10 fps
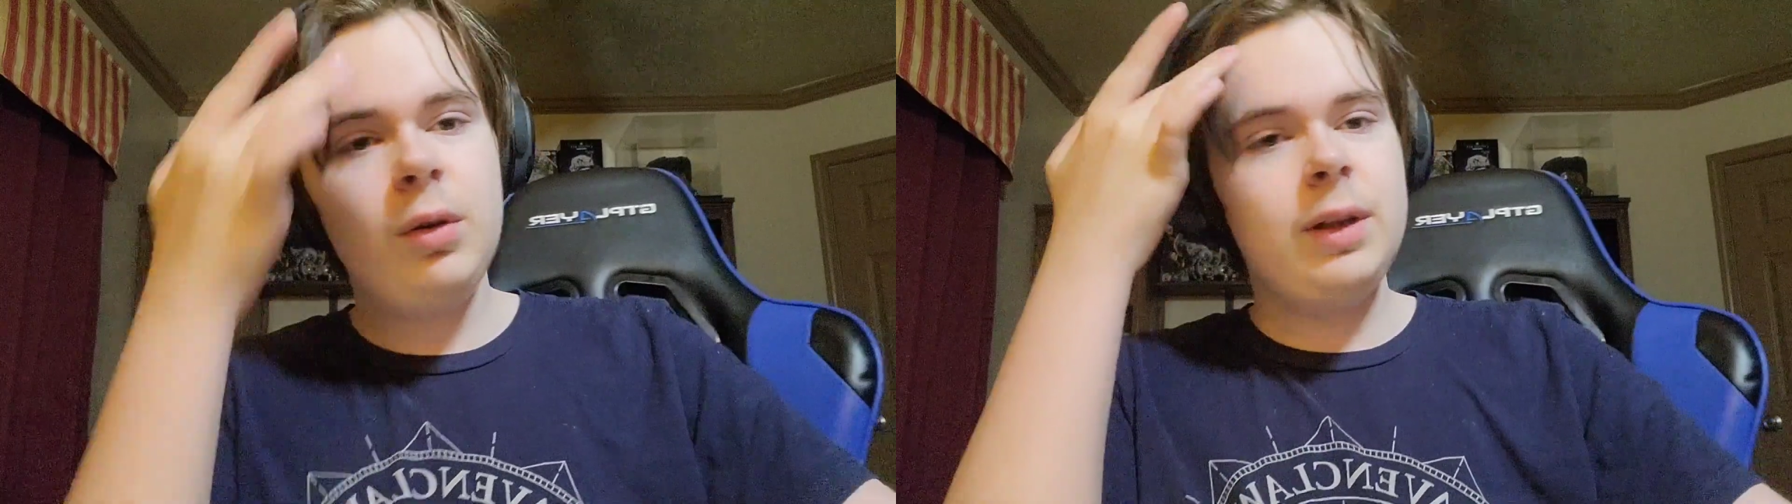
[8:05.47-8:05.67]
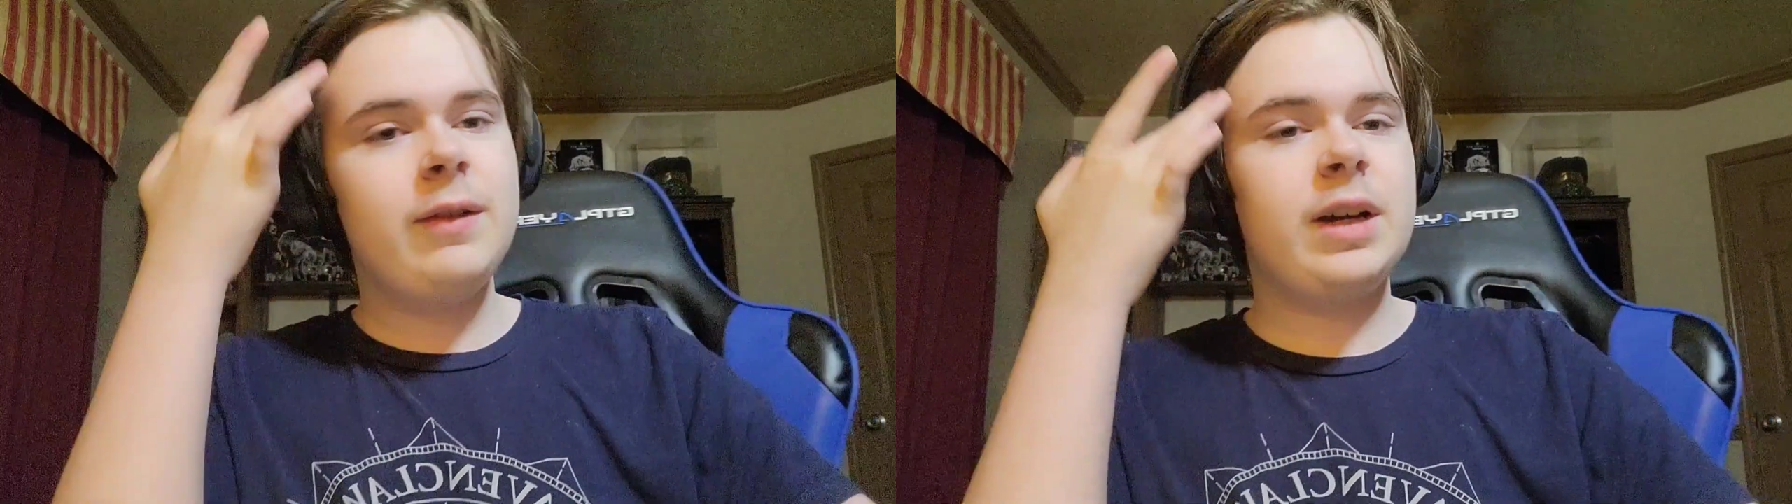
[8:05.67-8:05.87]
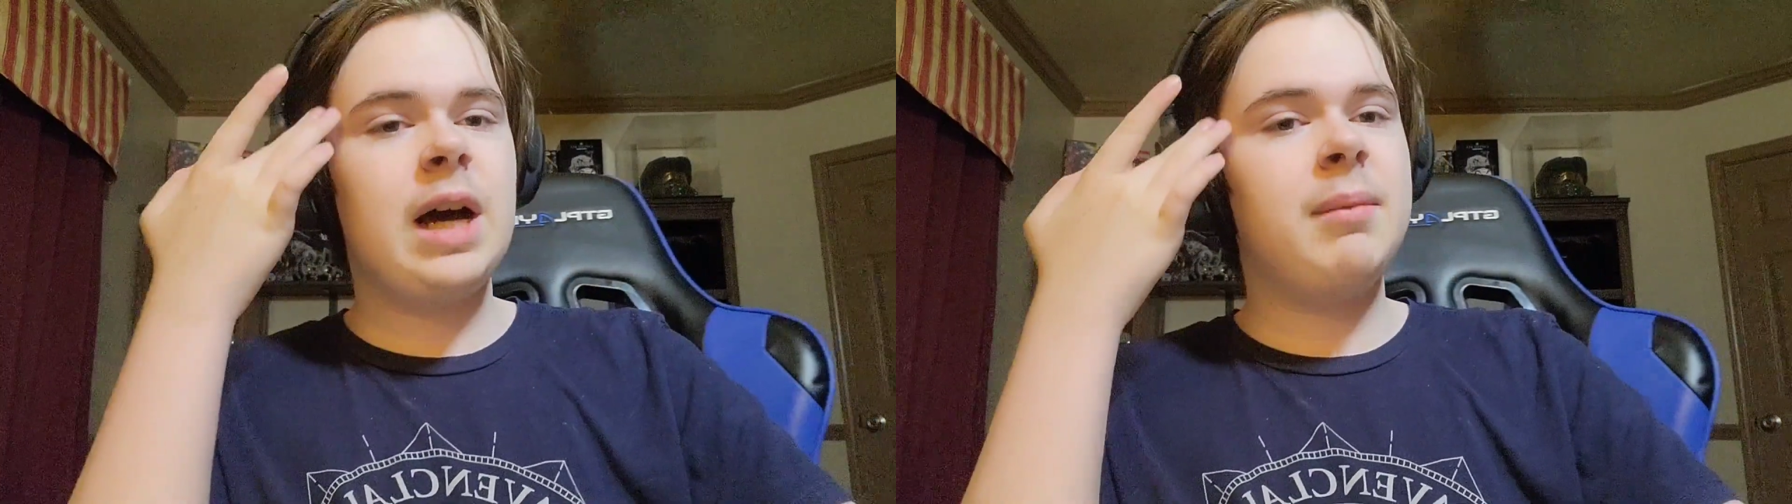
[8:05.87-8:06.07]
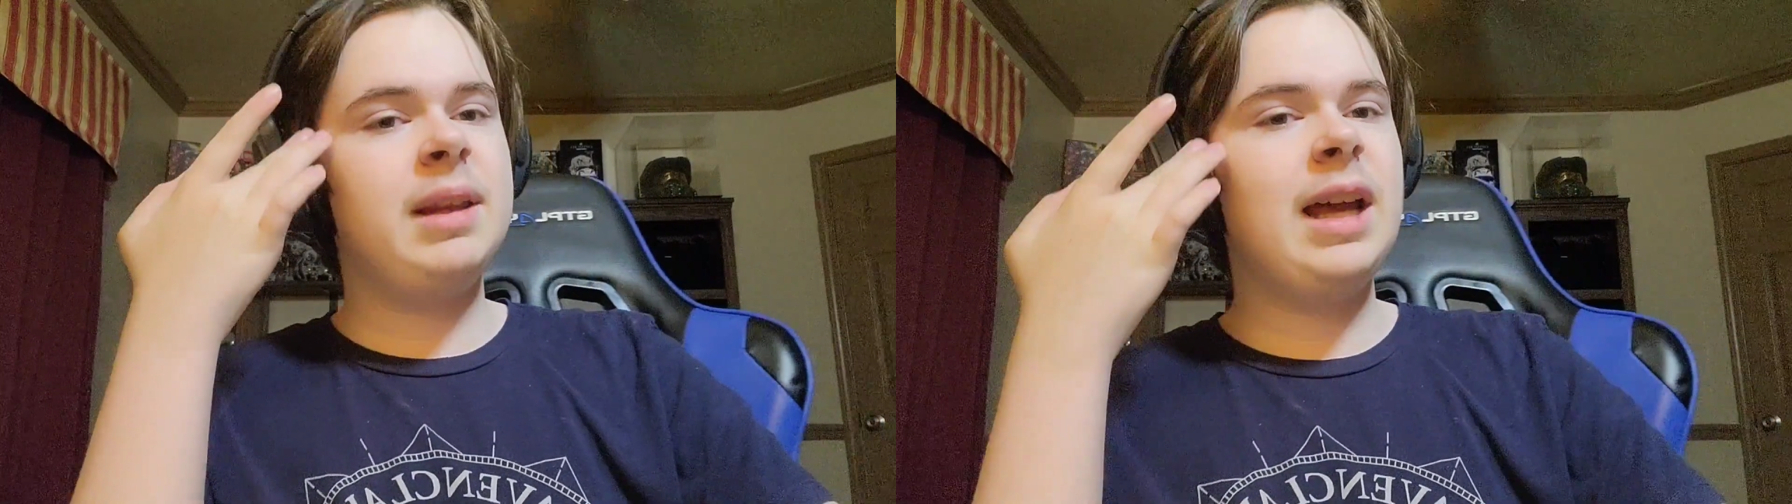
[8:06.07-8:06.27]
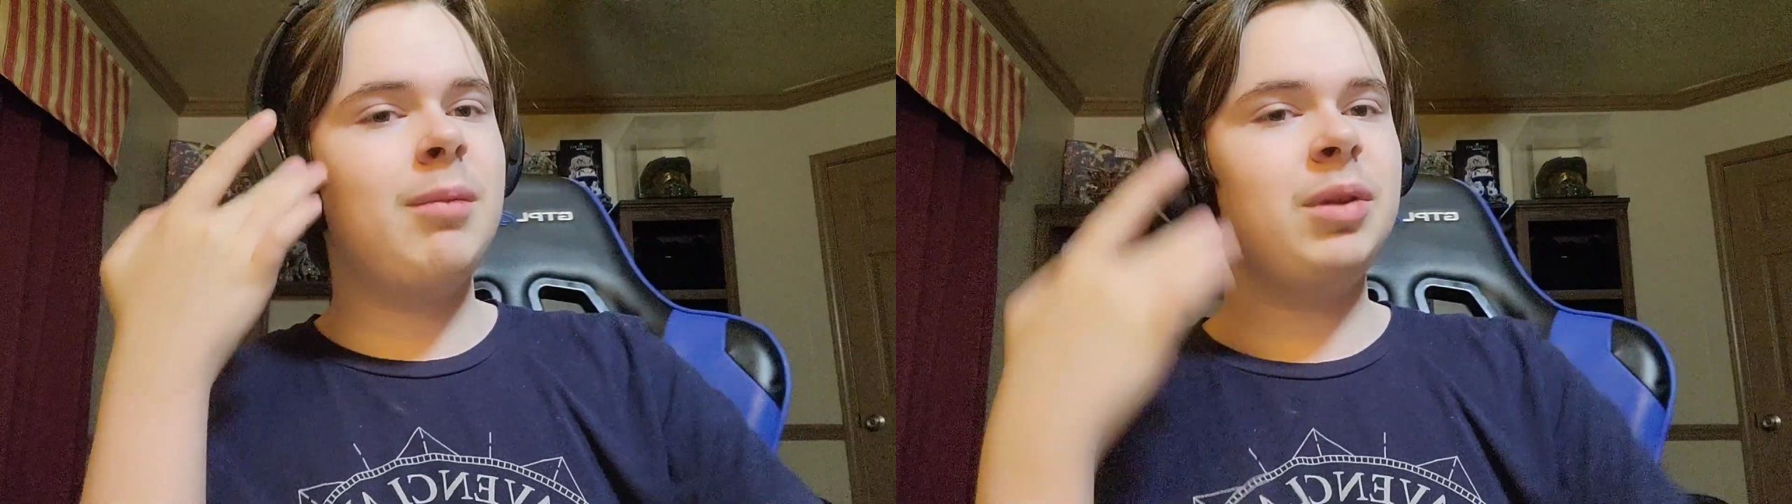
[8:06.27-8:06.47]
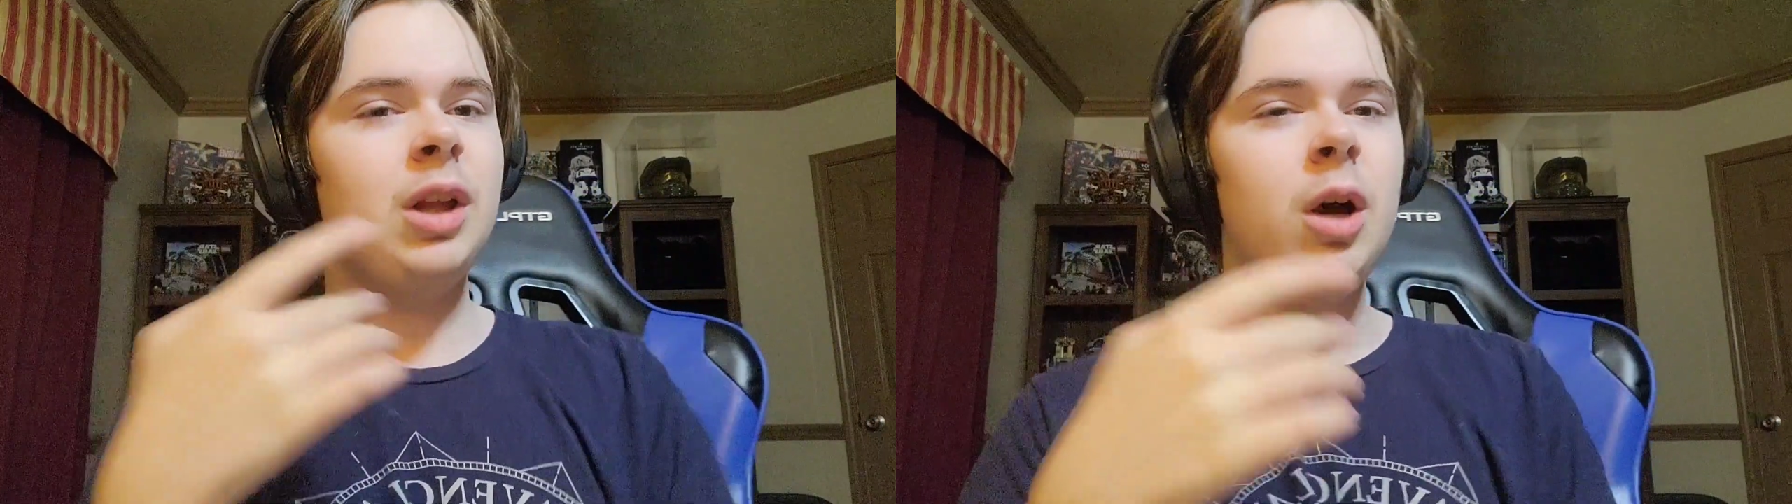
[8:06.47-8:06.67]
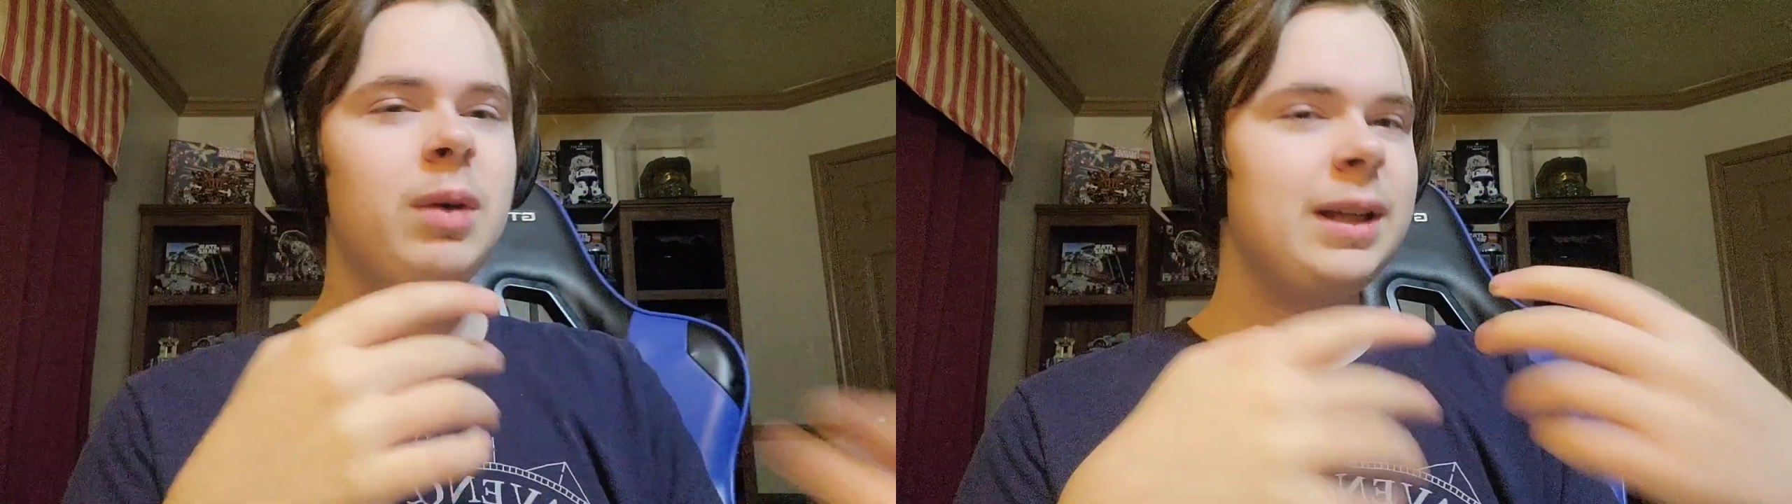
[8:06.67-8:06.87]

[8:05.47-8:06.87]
leave a comment down below,